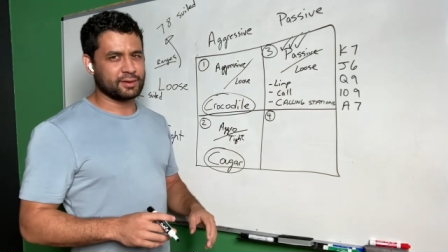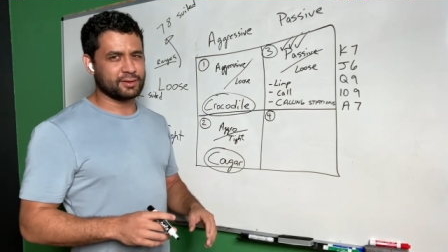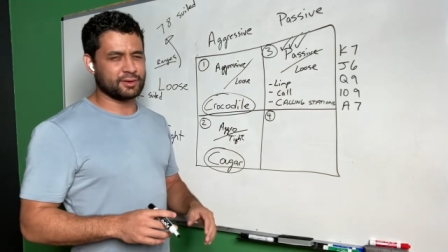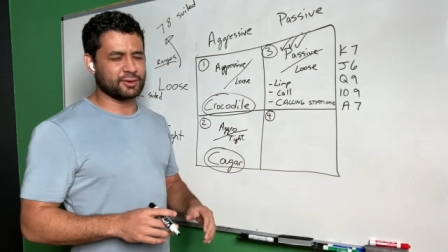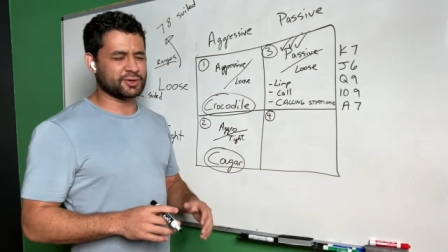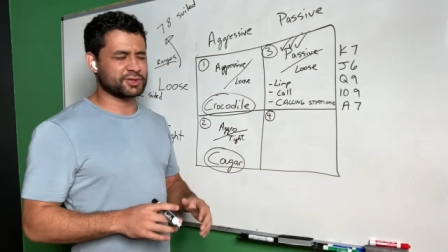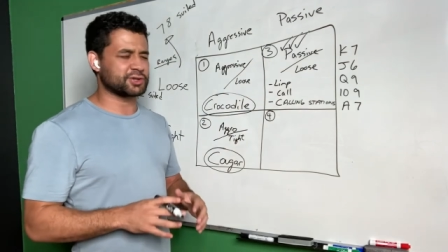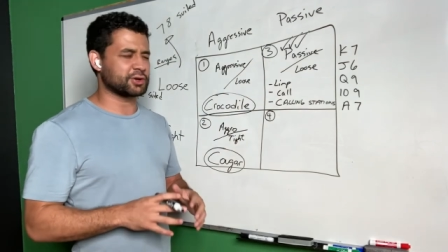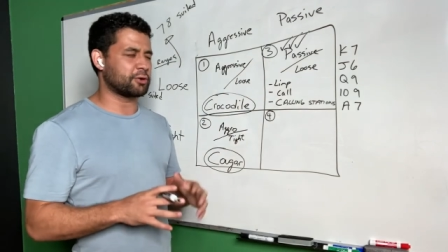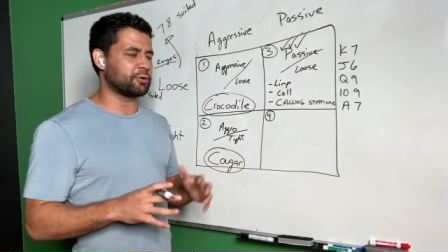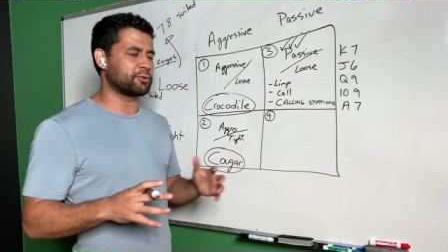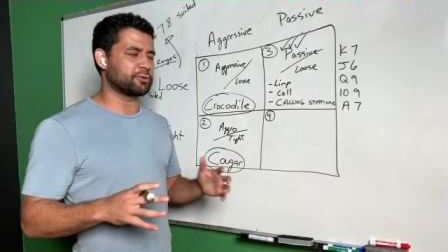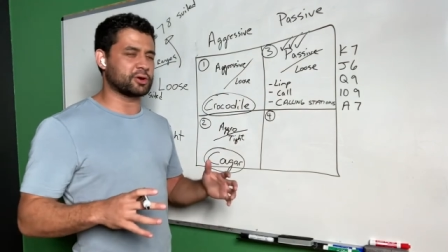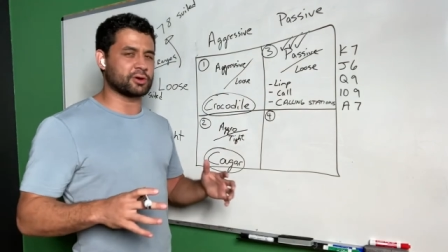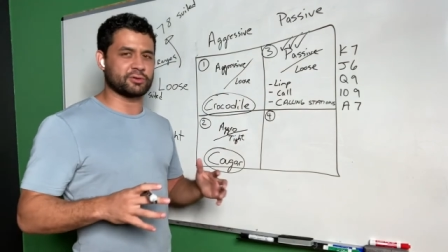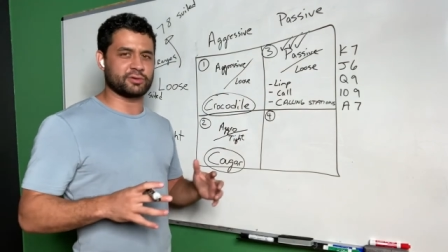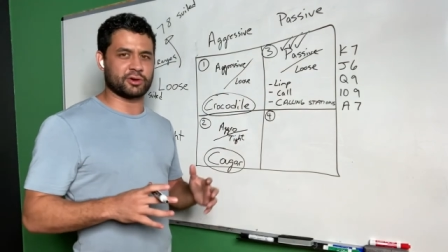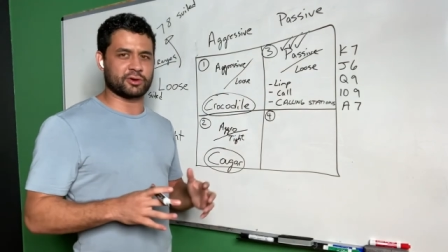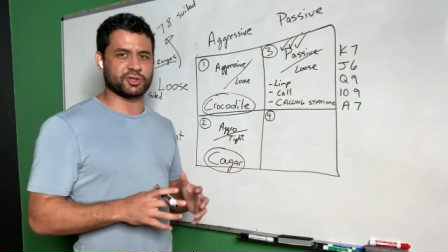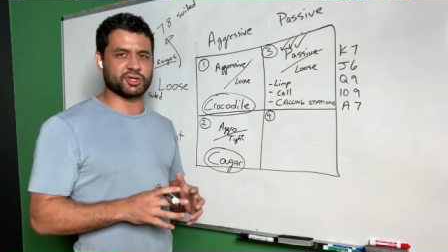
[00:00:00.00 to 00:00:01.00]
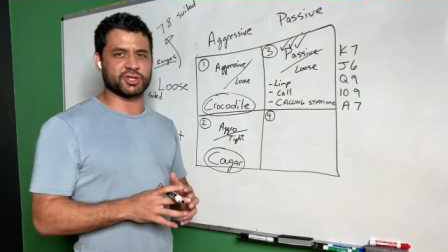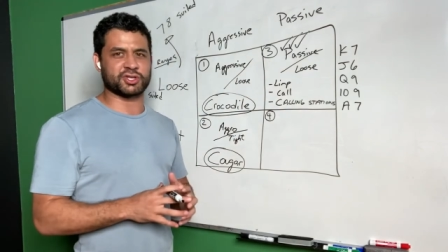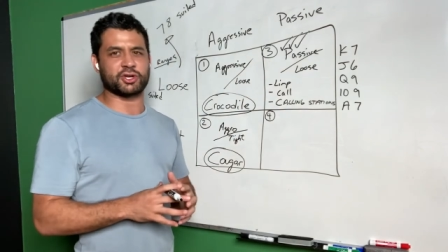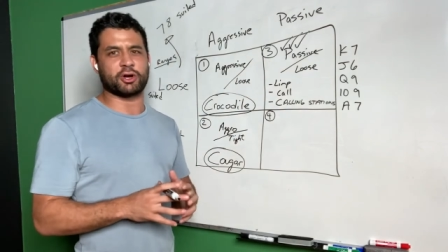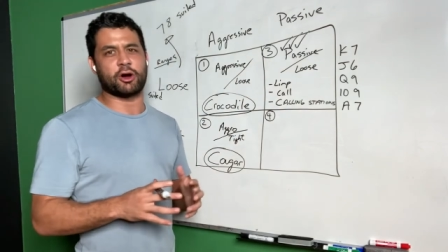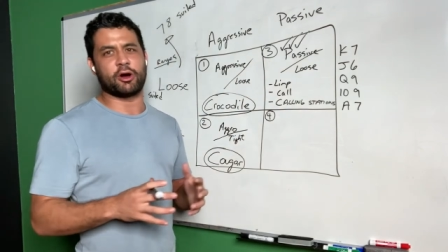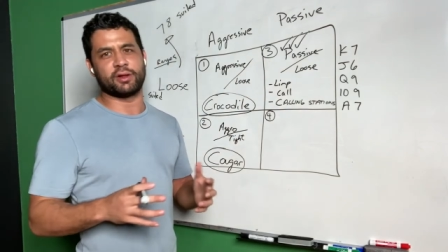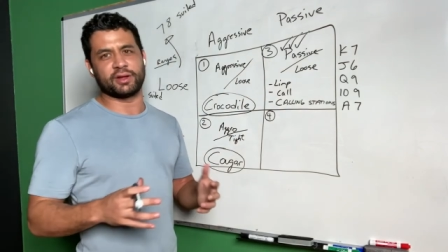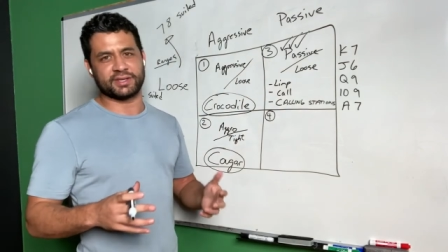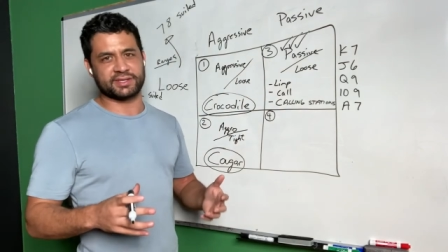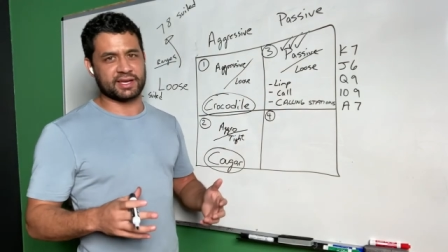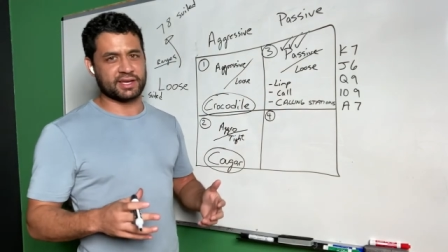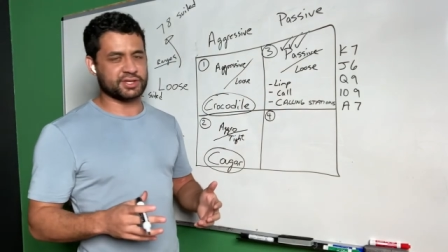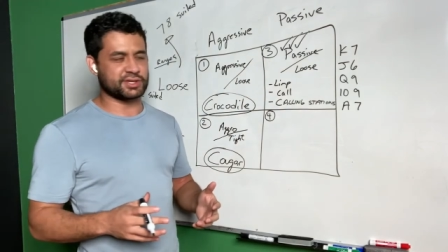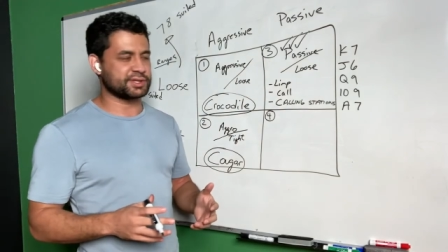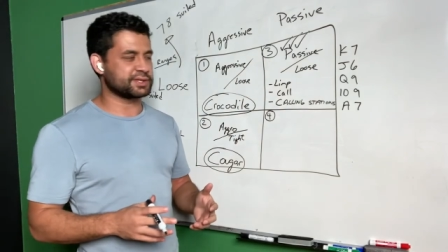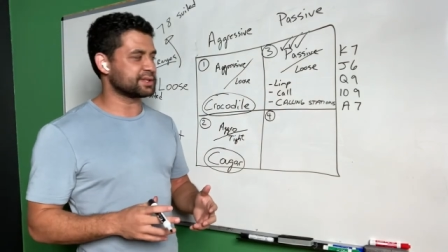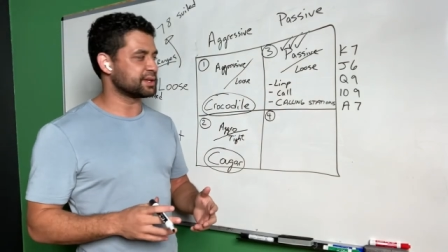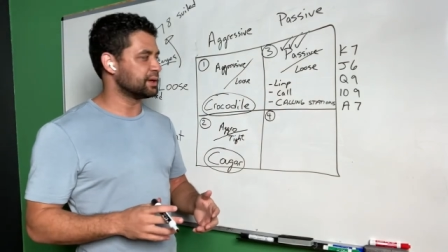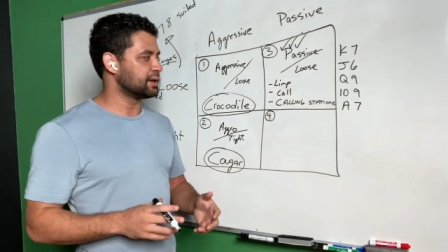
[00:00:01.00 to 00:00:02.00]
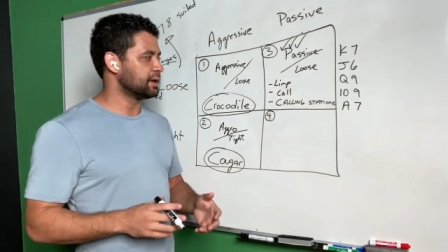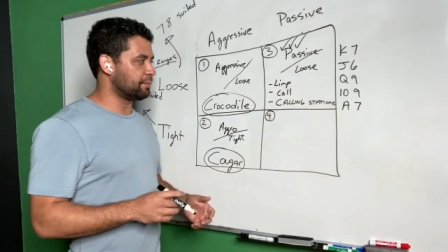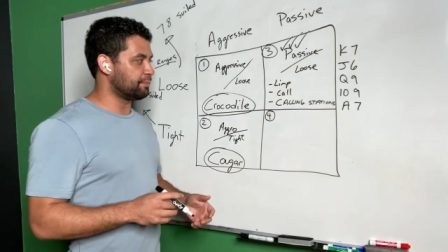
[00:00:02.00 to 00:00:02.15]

They're so they're just calling stations.